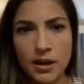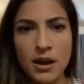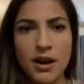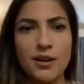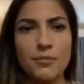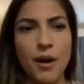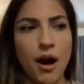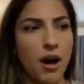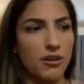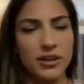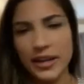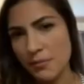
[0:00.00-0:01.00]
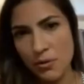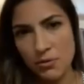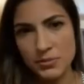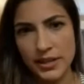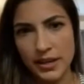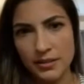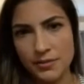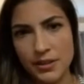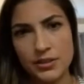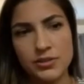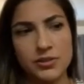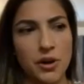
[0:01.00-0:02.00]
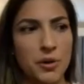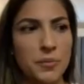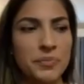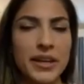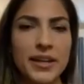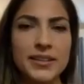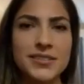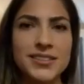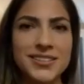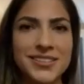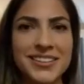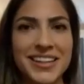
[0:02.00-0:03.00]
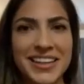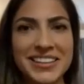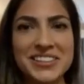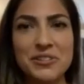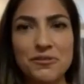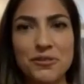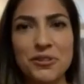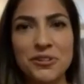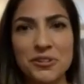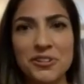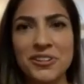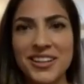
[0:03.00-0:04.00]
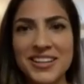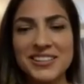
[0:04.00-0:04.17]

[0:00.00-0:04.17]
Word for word: Um, all came home safe. So it's it's a full